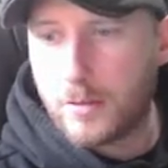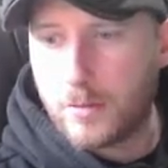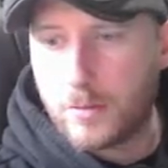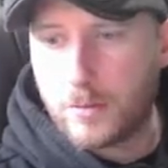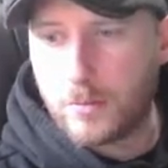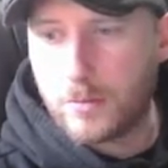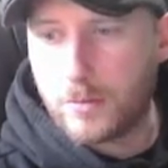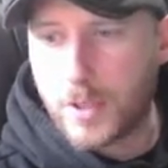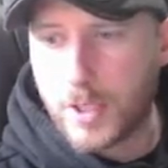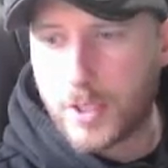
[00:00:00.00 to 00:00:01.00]
Oh,
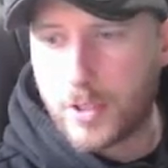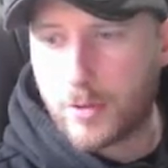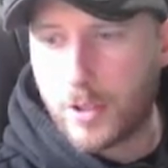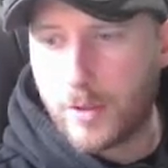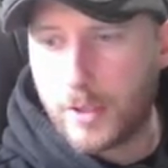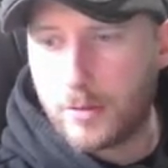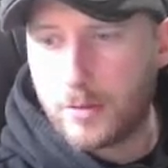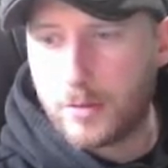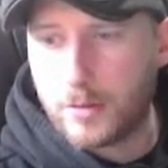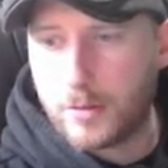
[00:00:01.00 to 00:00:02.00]
is that still going?
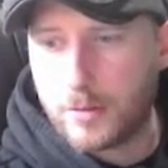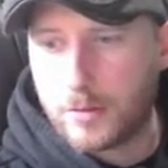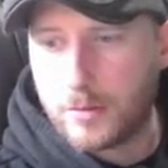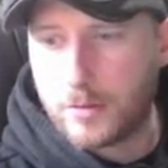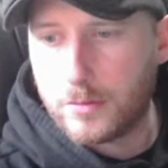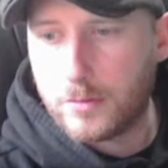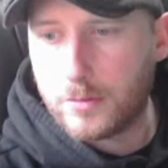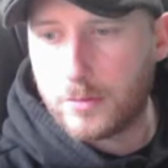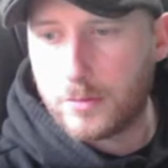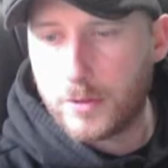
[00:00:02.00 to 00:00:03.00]
Oh,
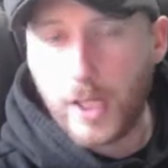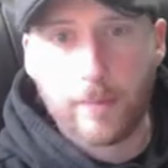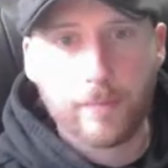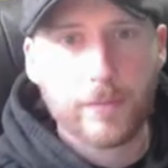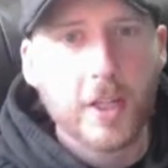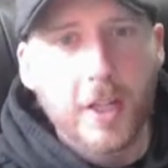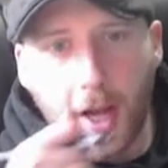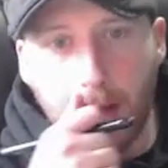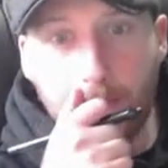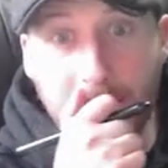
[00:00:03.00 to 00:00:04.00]
yeah.
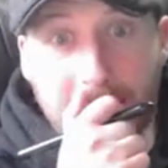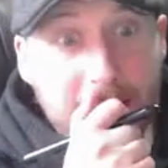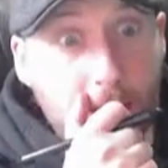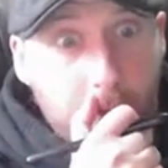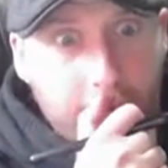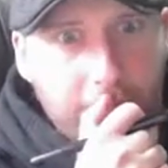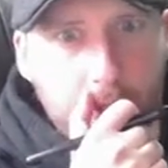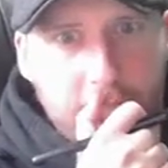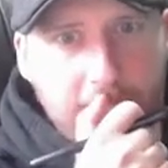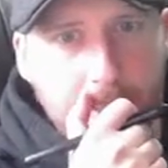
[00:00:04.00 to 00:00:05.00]
Let's start with our
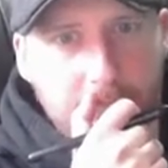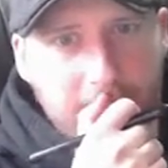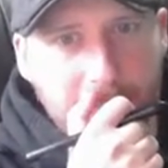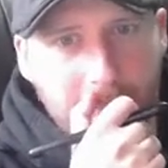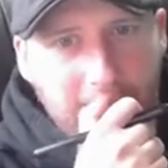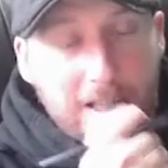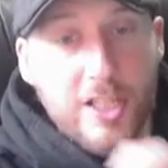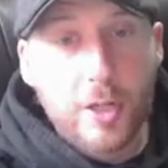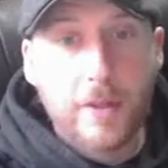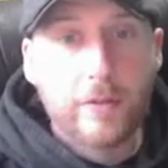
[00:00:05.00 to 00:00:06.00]
first 6.
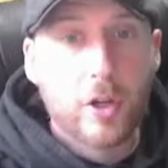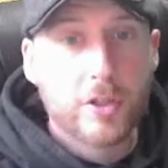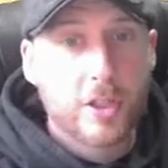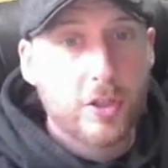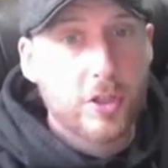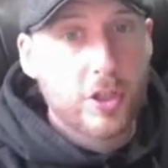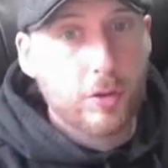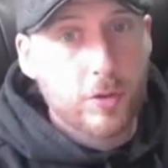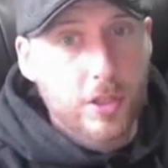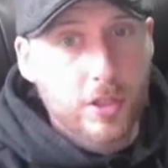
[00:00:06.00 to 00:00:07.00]
So we've got
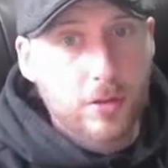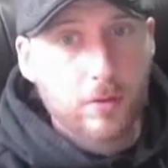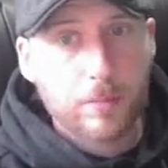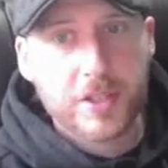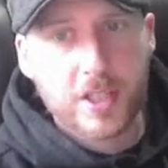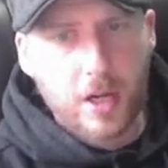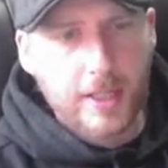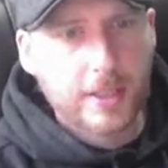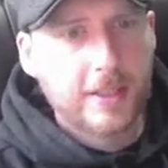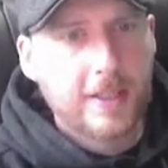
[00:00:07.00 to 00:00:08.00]
Zeus,
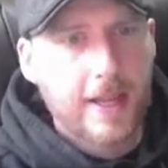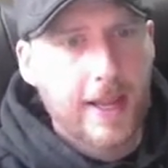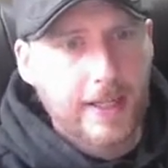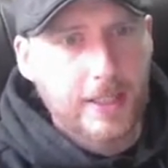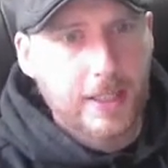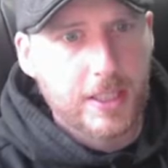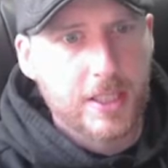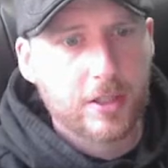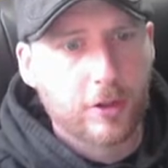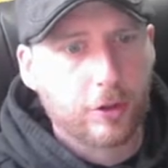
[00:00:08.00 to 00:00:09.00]
Poseidon,
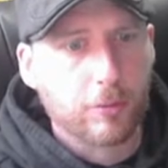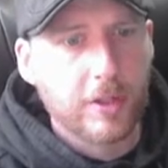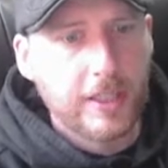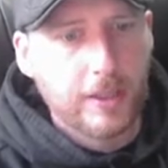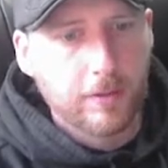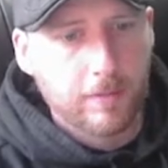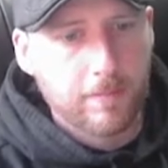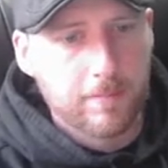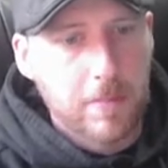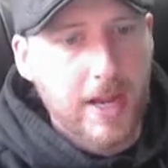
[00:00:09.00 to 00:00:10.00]
Hades, the 3
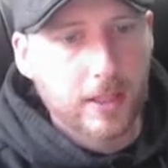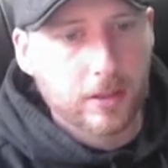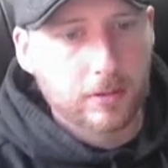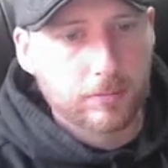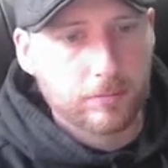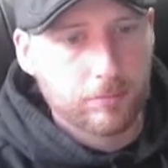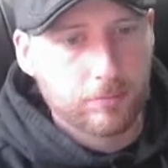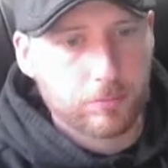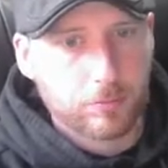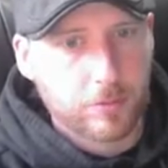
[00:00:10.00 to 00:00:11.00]
male
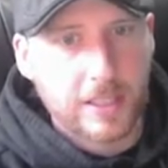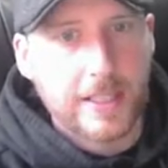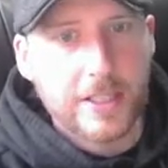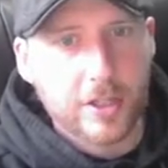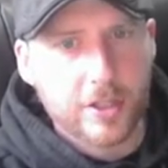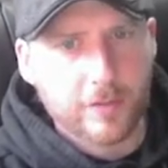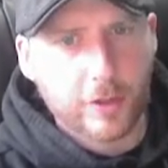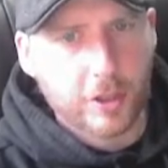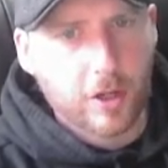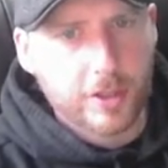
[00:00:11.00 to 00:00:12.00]
leaders of the
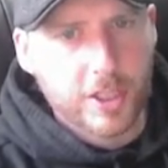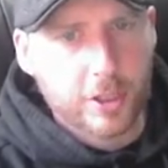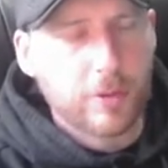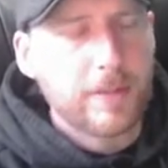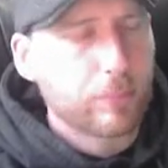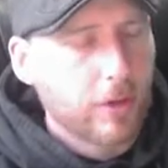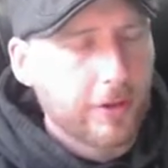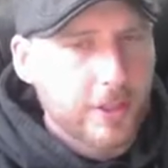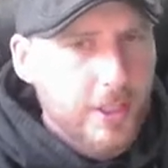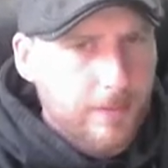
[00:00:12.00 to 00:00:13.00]
gods, 3
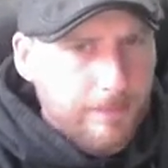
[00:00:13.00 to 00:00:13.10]
brothers.